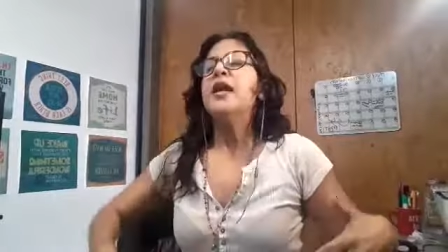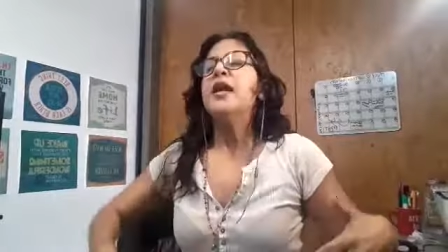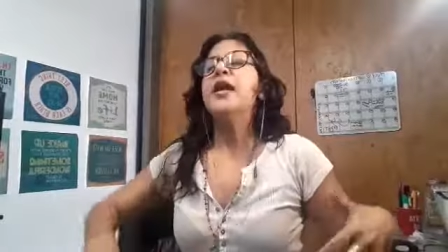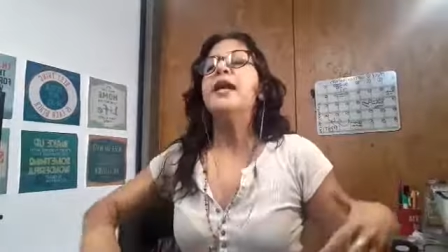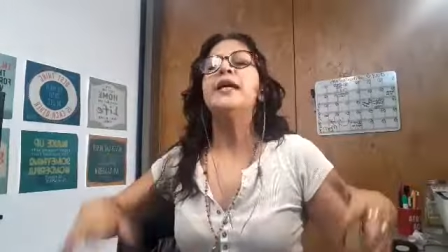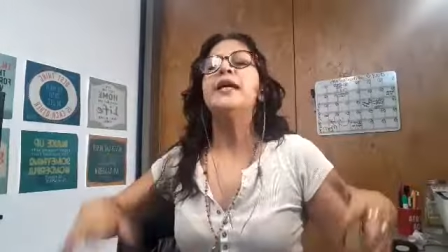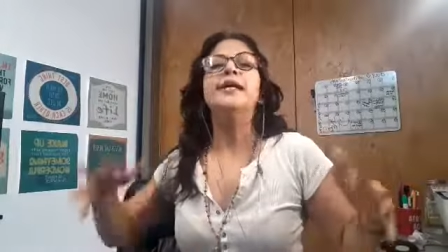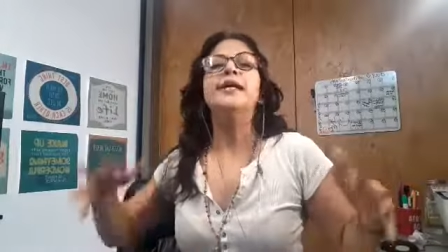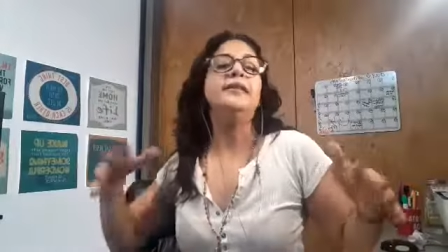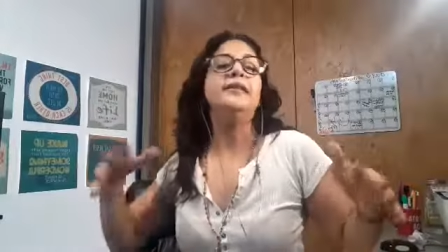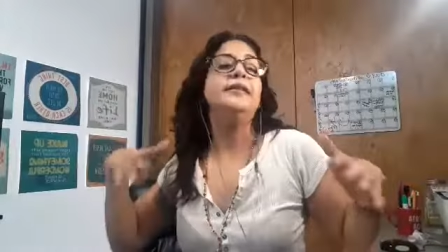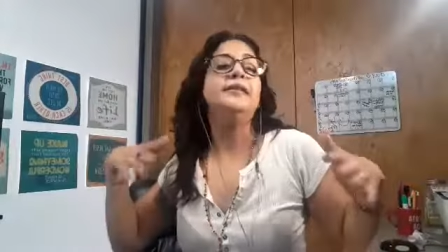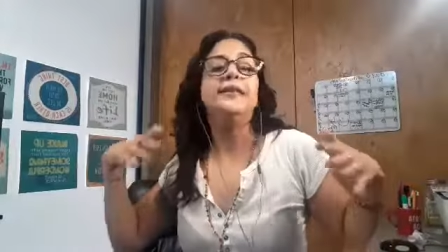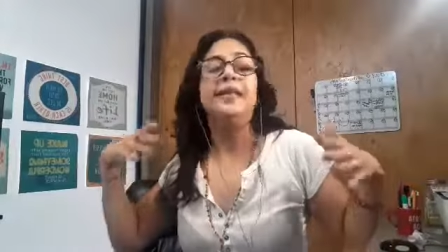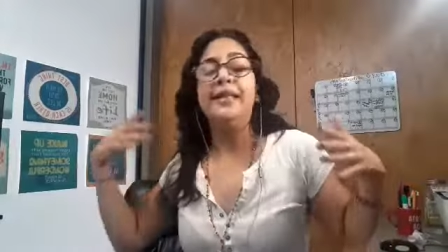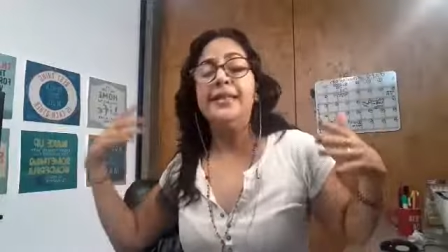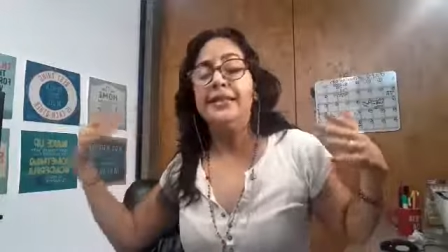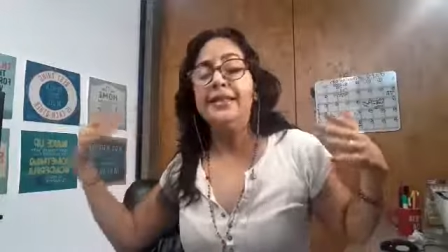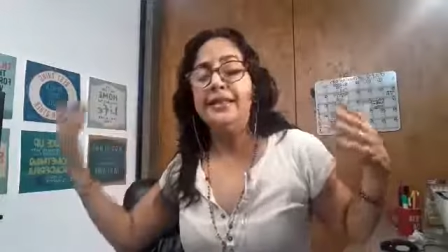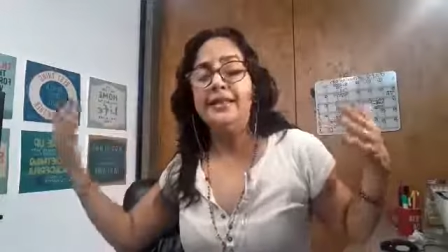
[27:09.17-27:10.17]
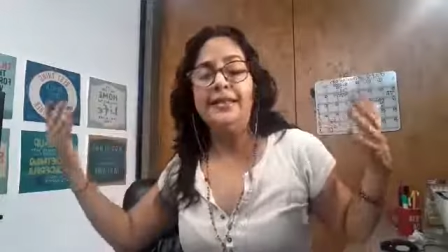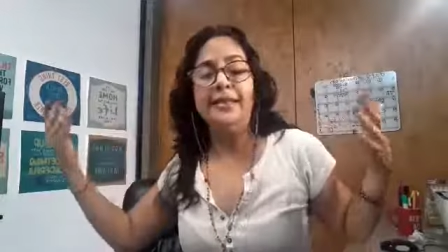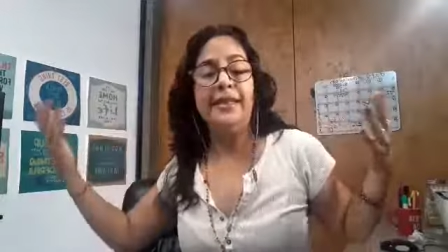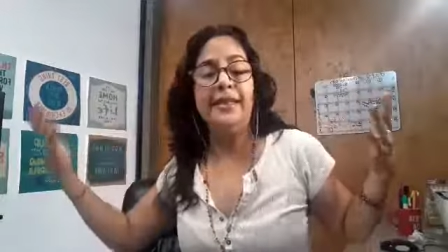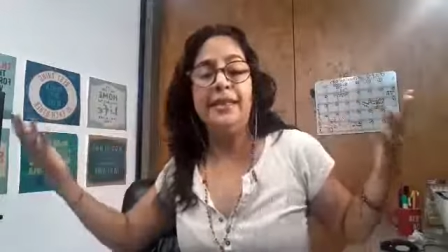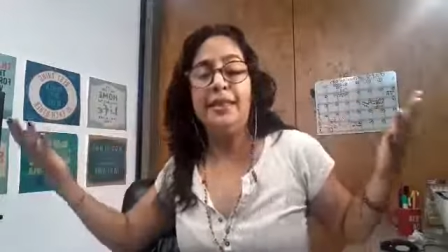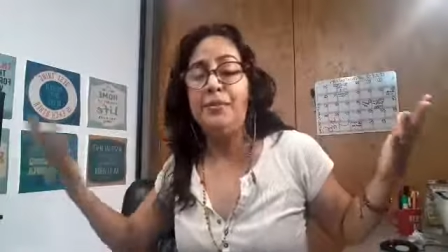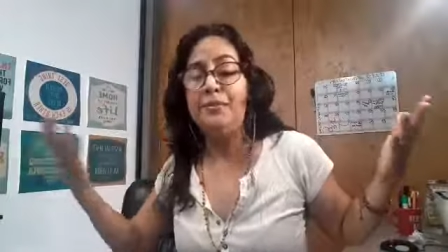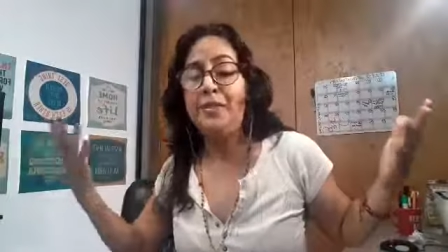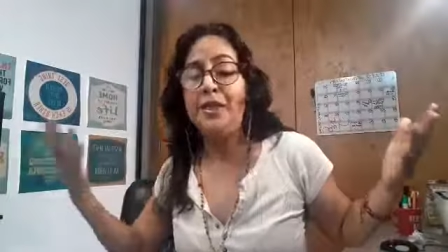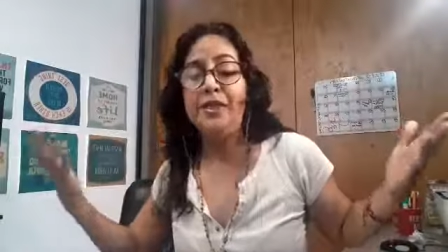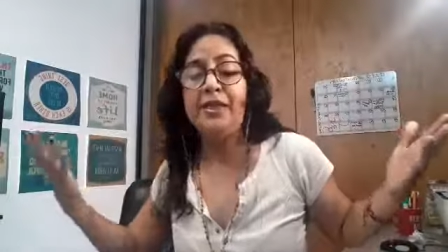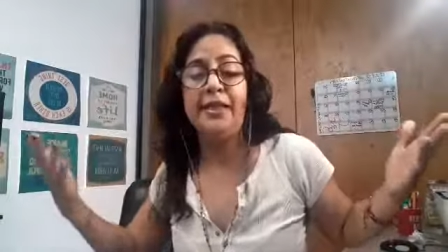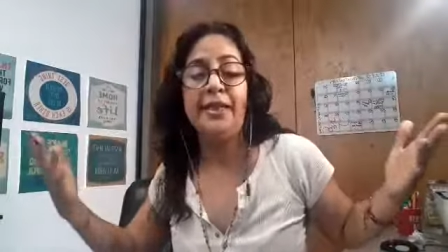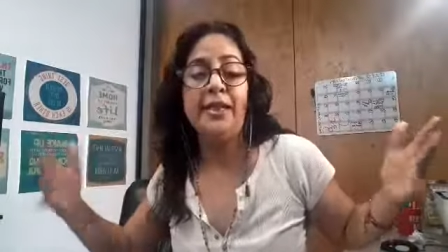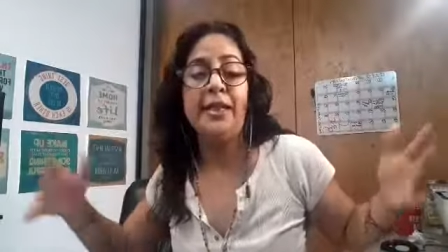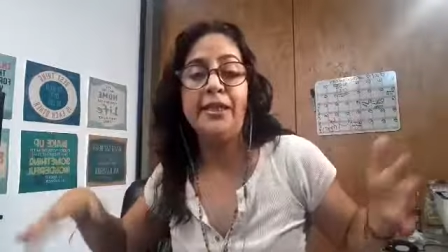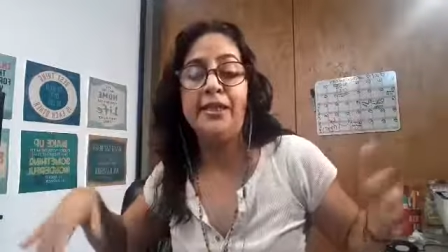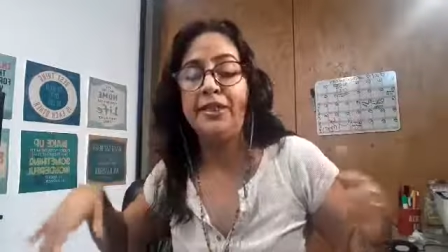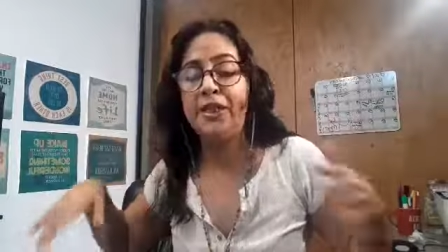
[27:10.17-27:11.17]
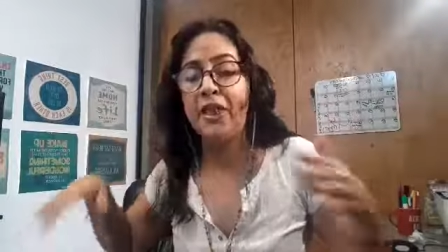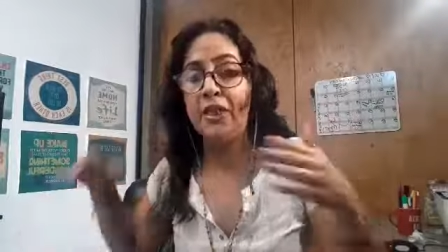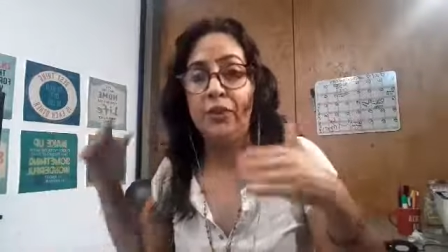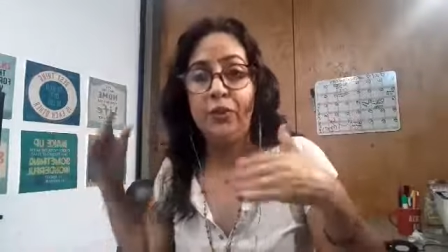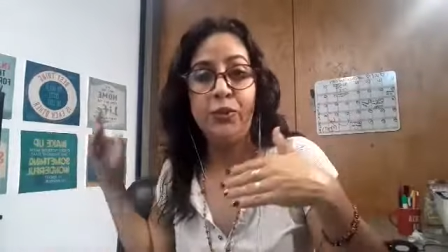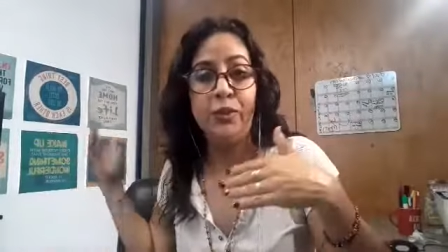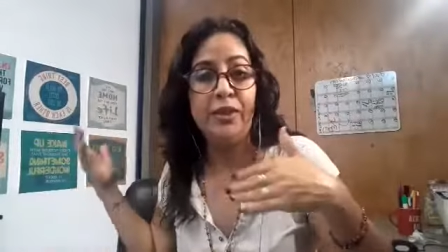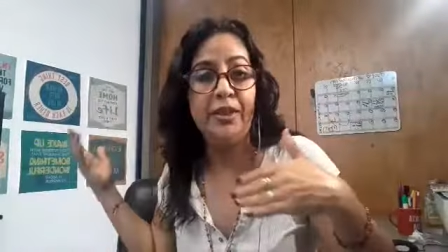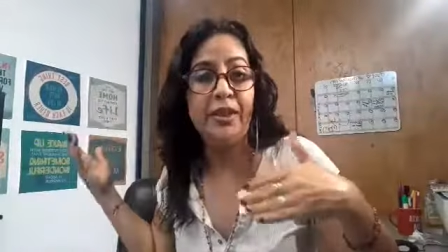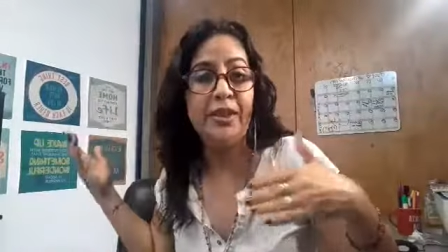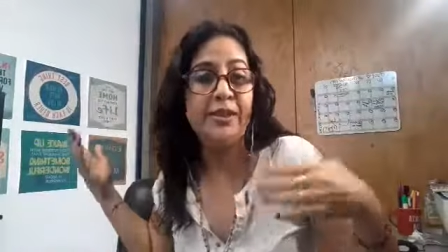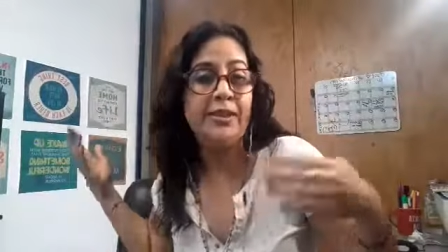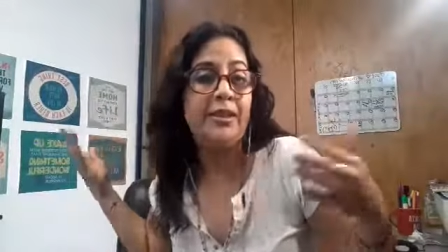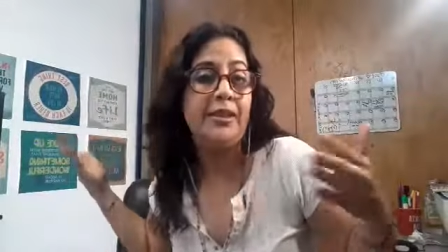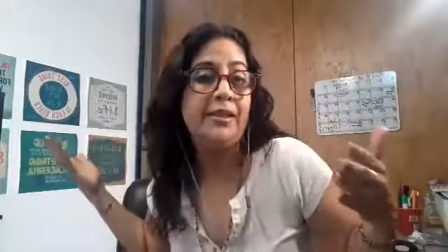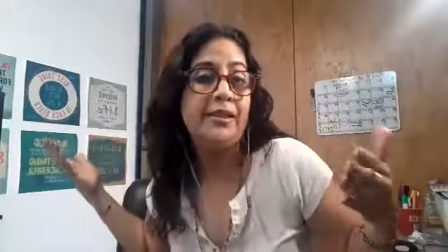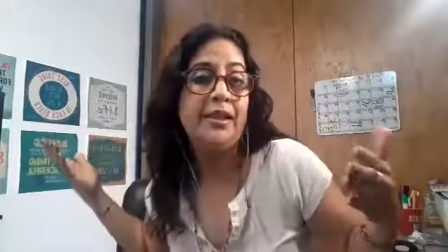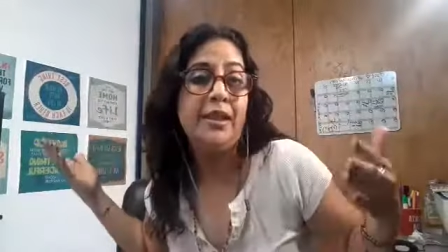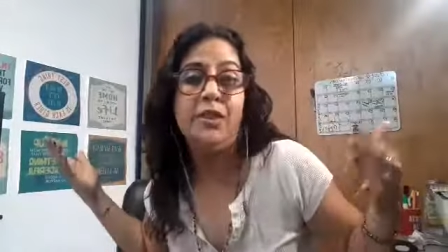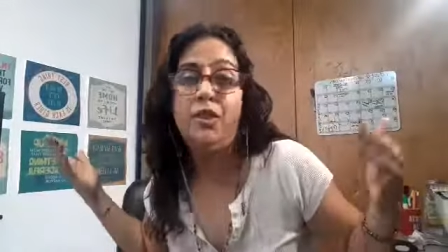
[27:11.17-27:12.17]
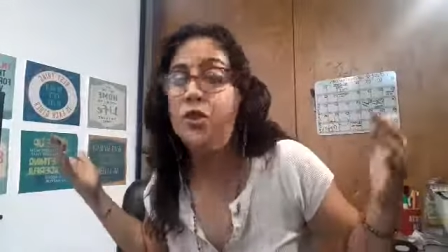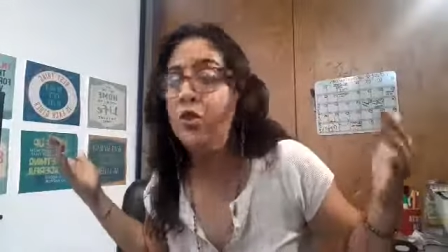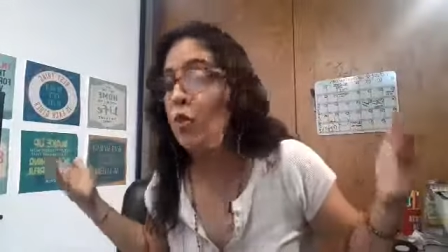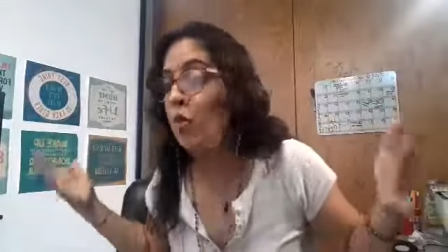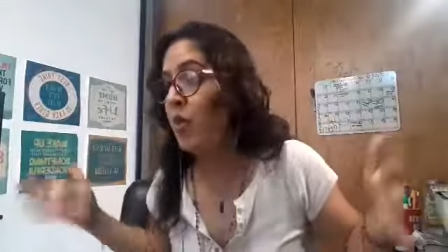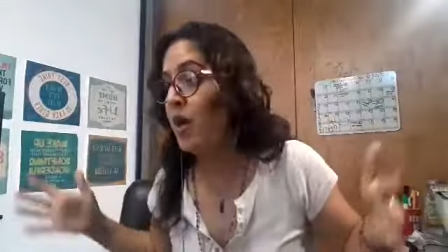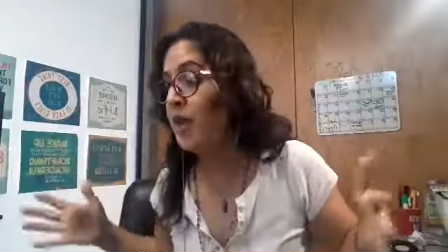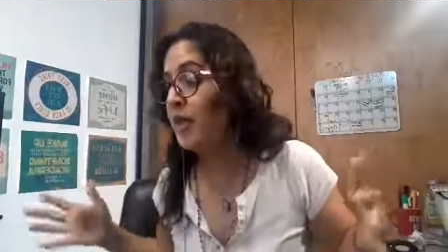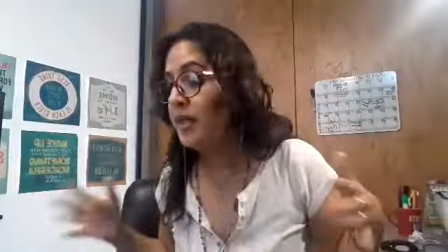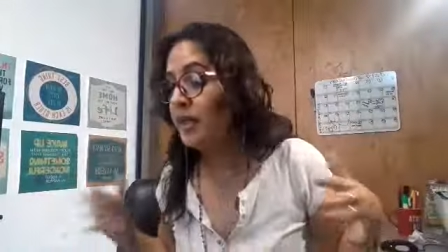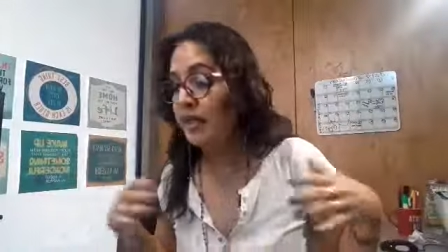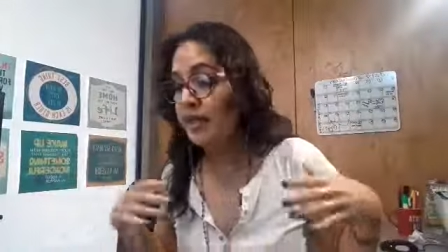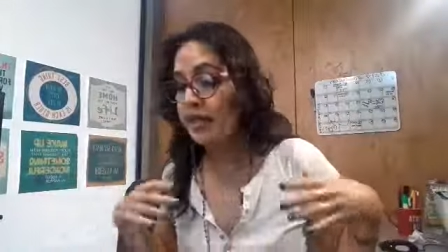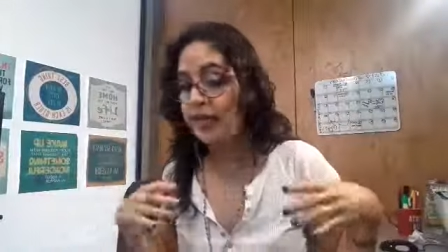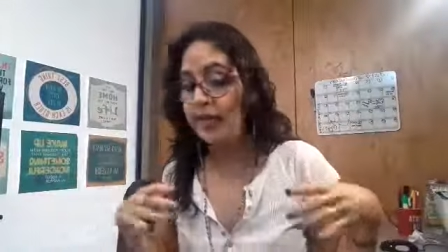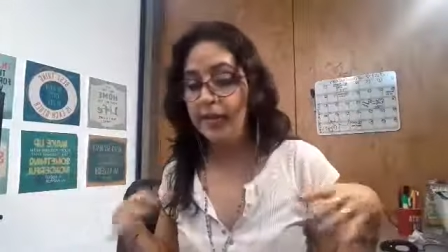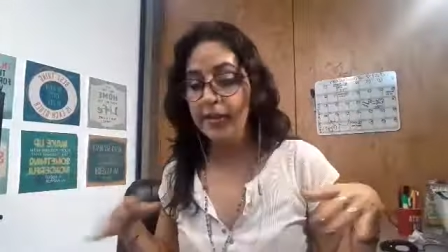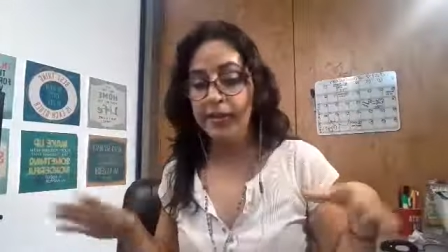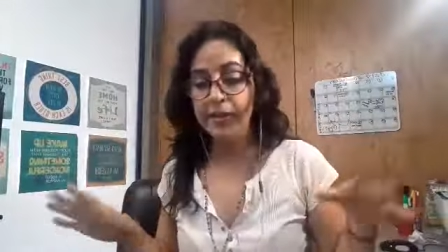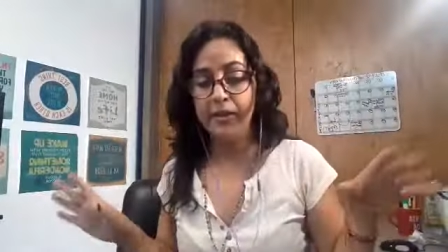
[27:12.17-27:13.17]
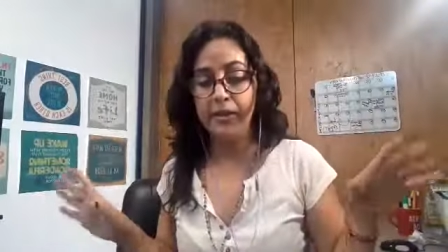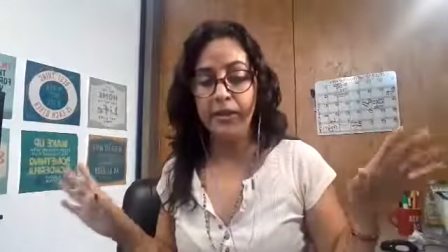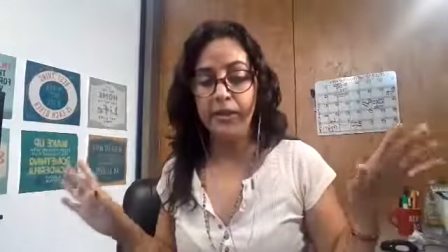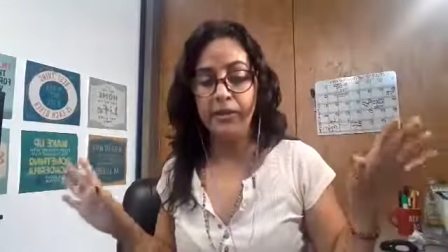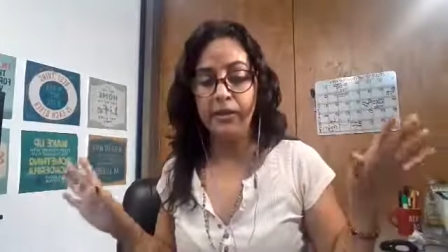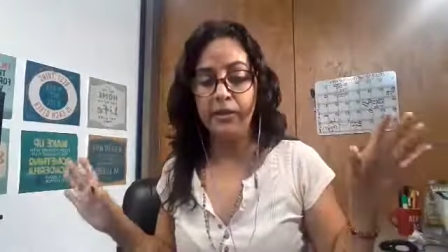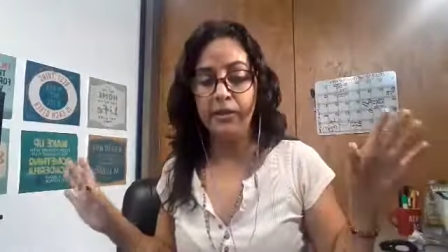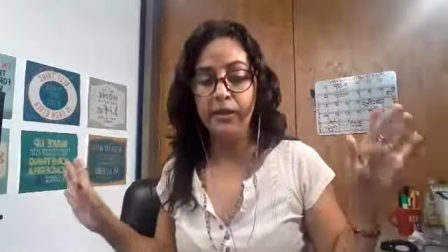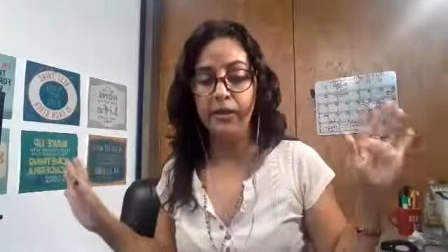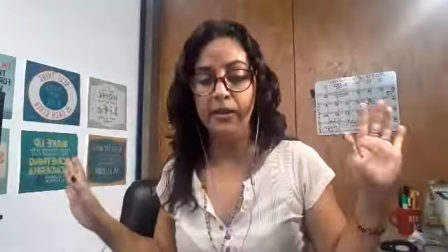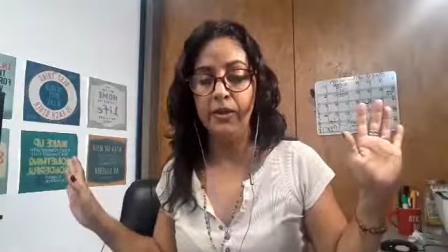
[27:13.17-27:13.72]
and as i did on monday i talked to andres and i said you know what uh,